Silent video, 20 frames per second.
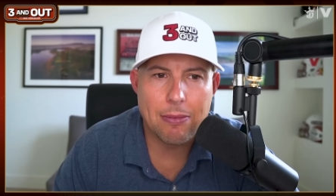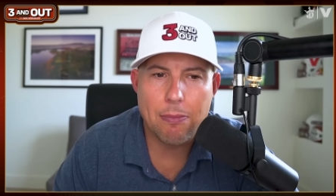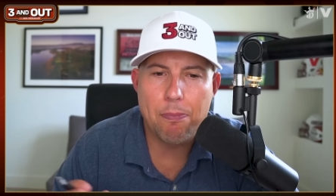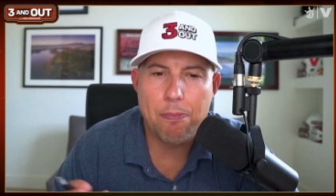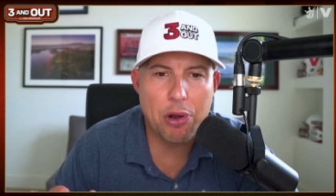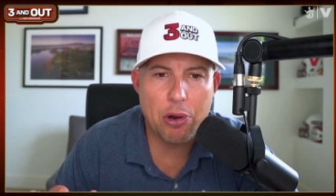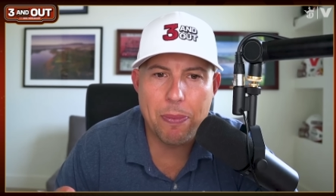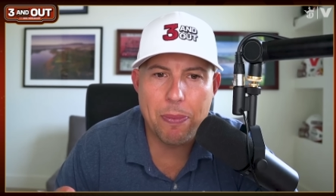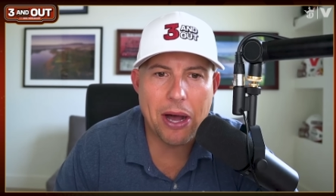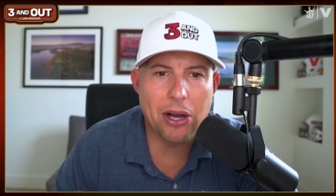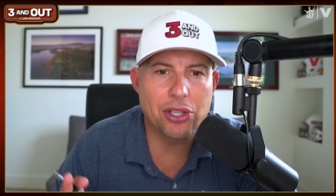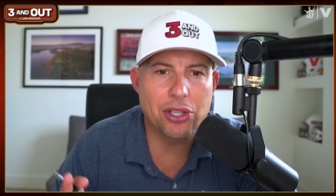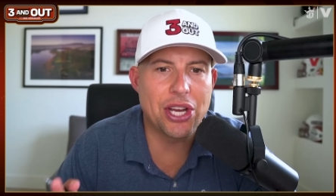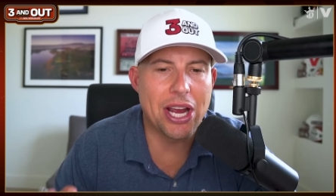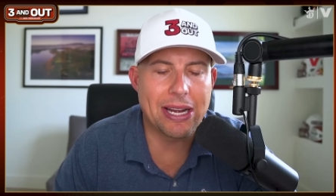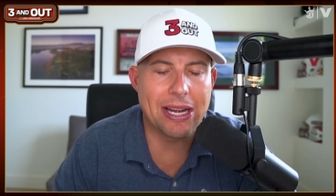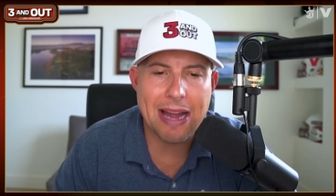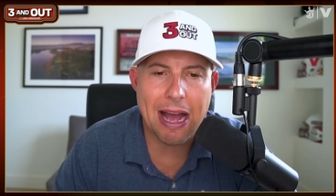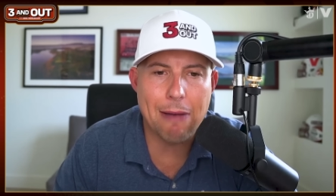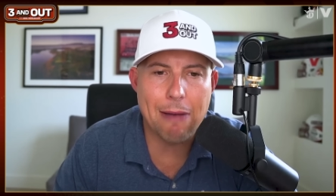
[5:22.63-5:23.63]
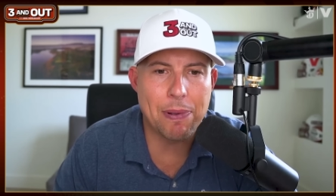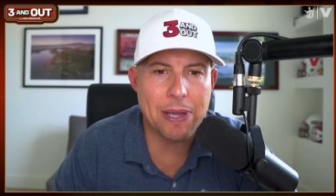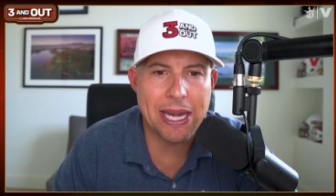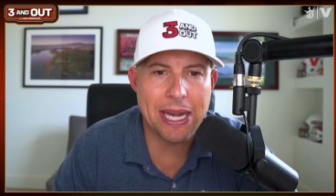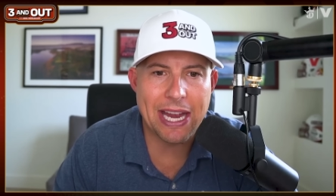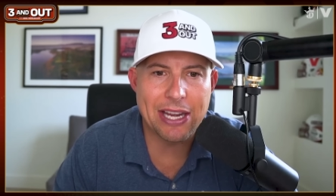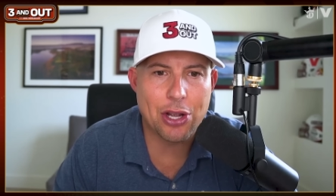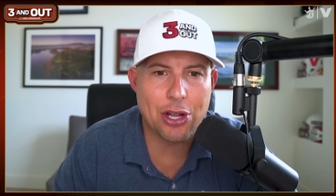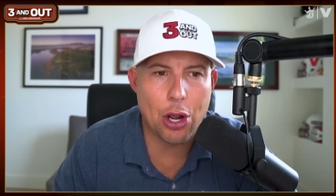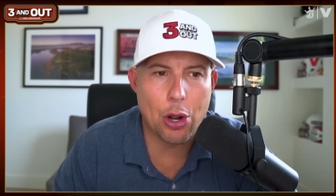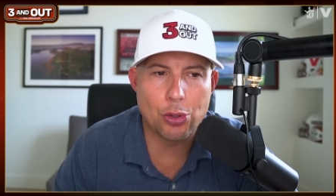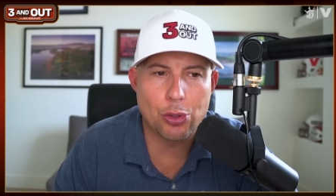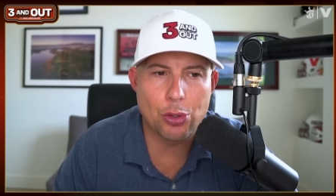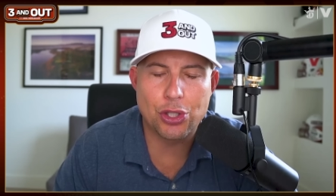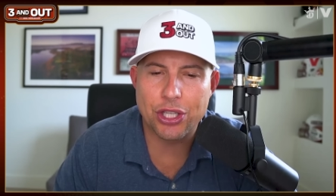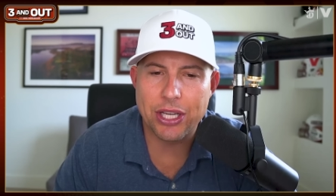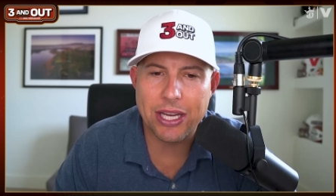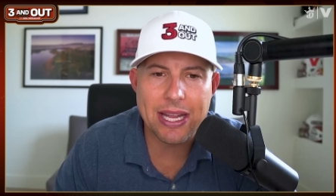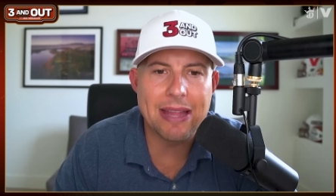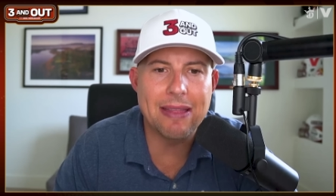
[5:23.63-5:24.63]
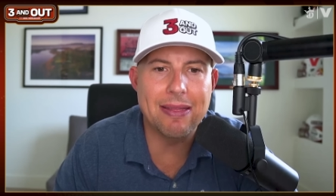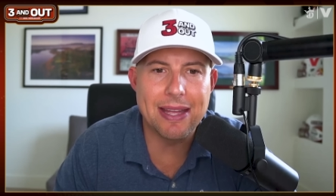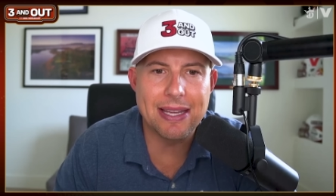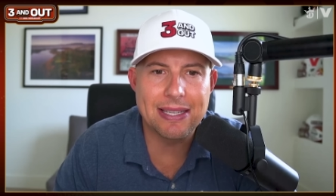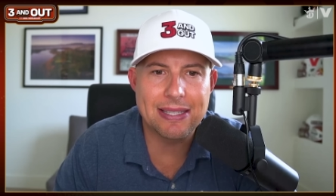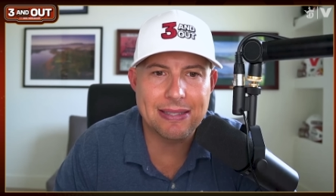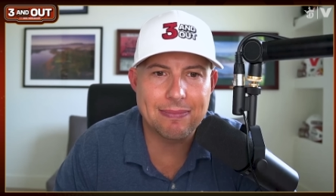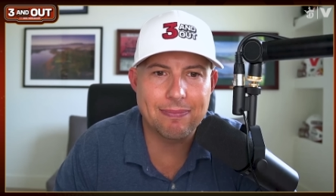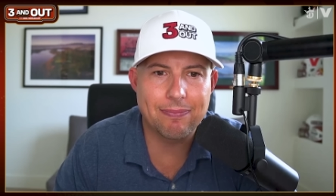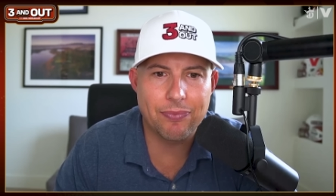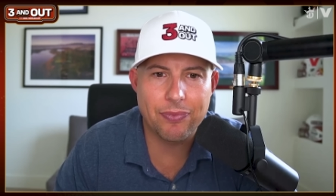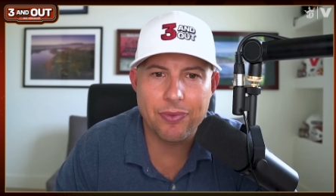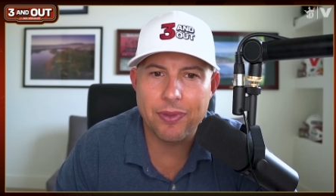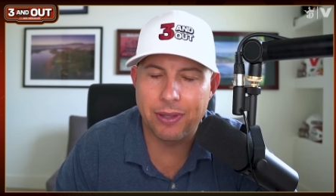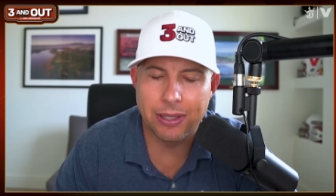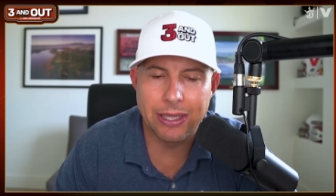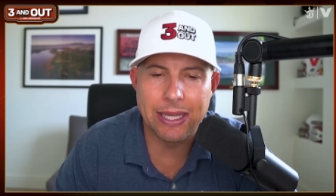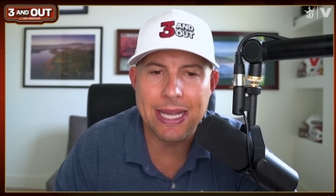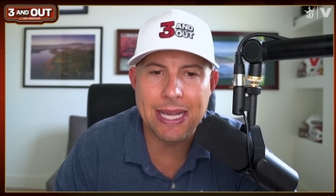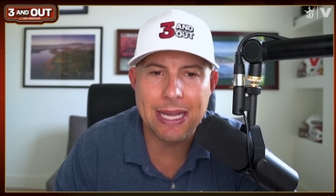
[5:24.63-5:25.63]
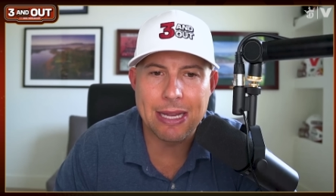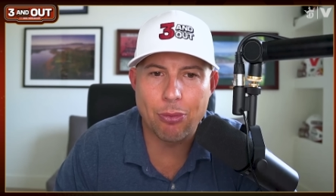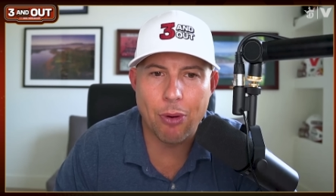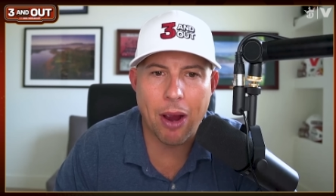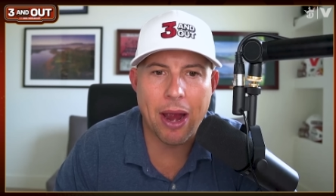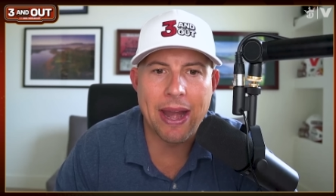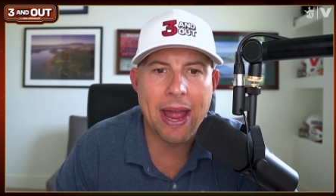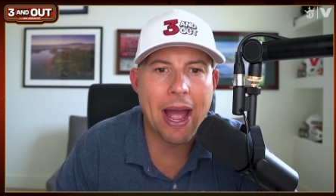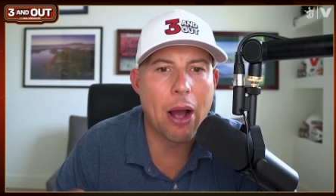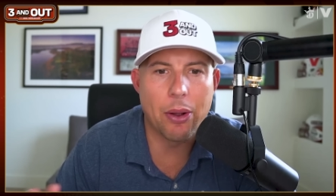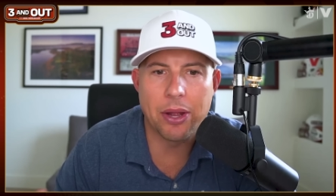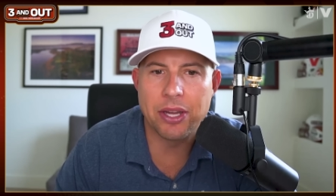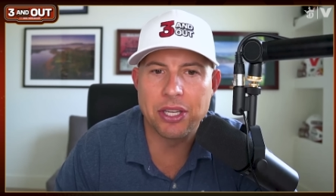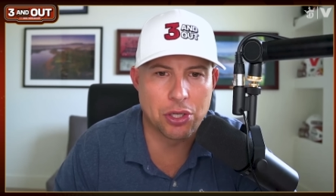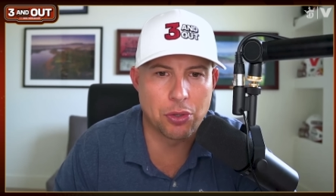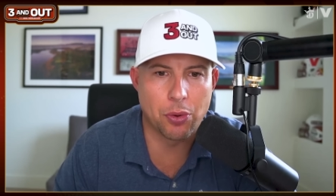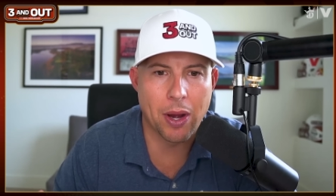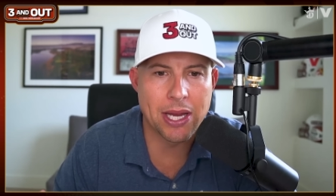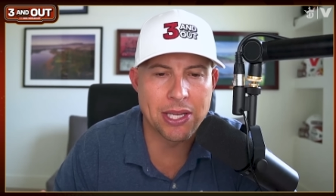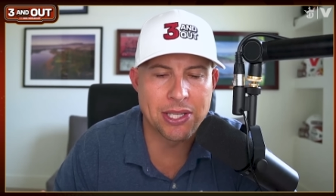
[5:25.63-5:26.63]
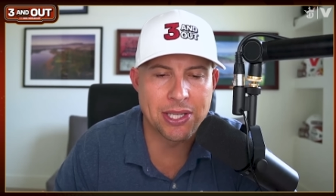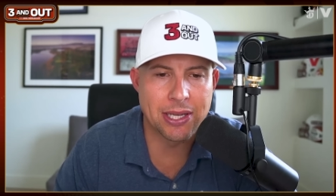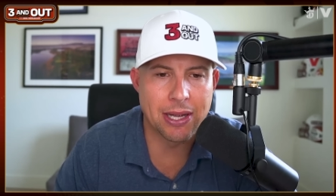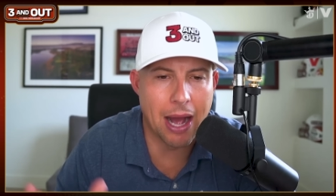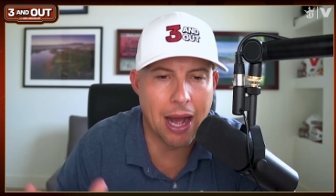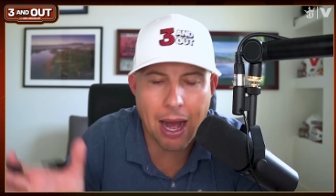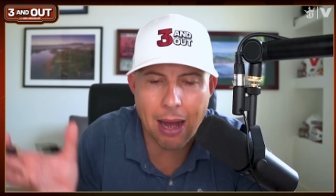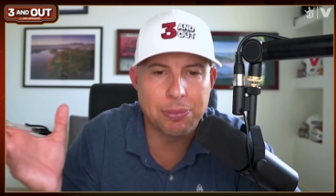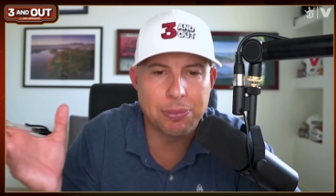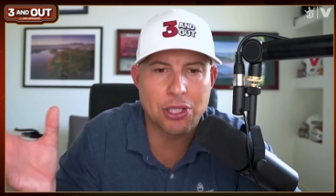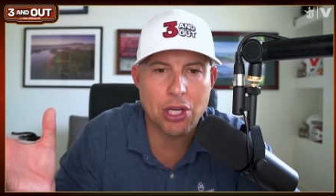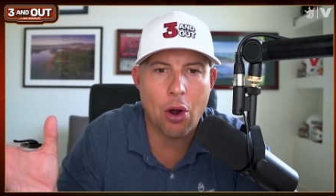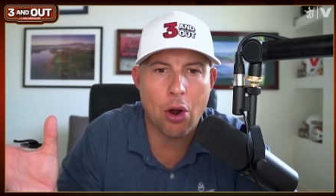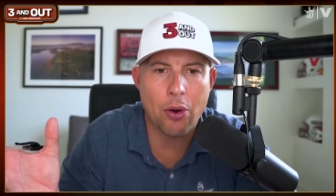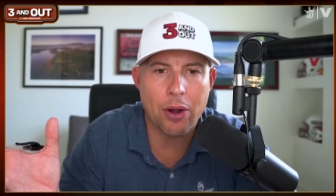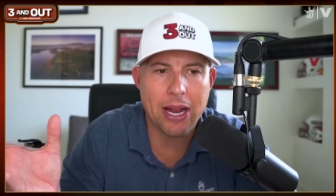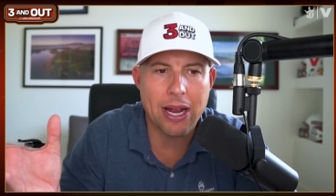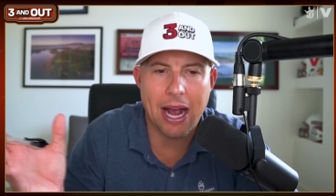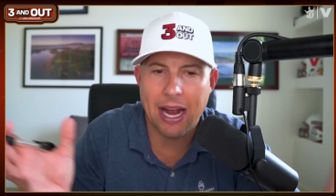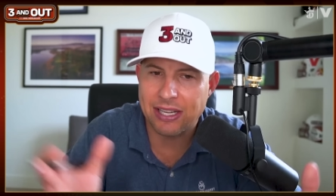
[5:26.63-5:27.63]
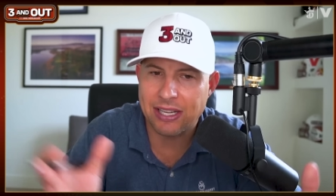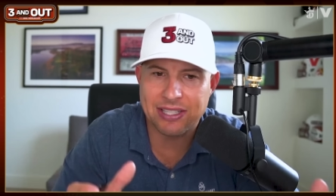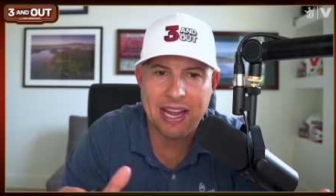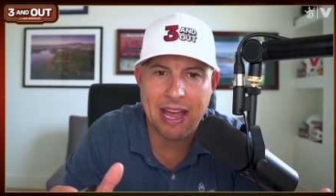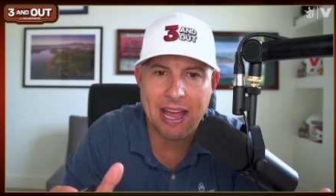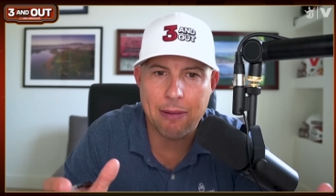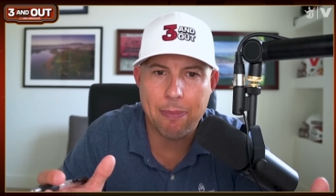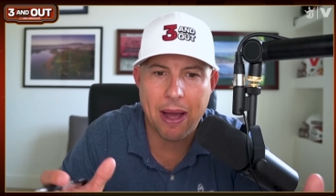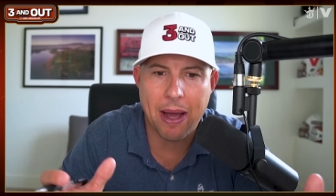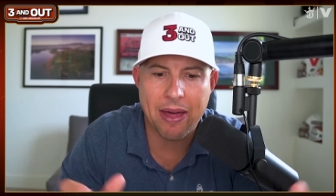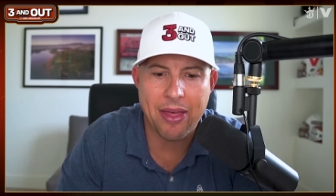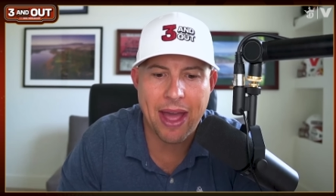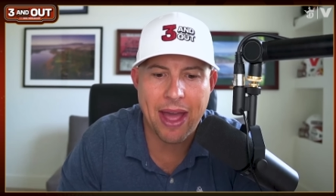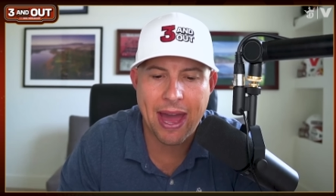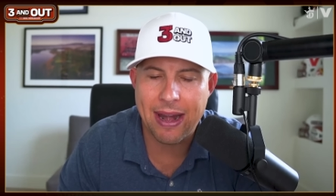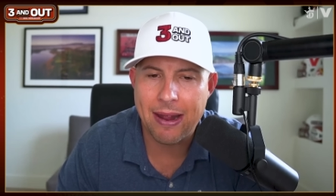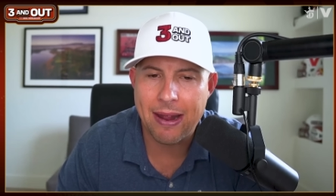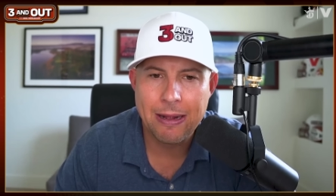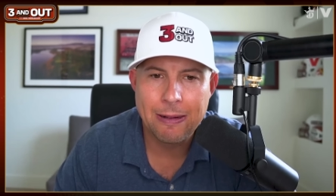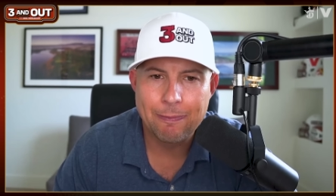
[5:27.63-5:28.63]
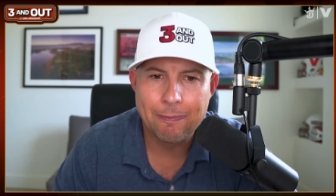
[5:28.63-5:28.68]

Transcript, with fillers: Bill Belichick not being head coach in this league right now is crazy. I'm sorry. I stand by that.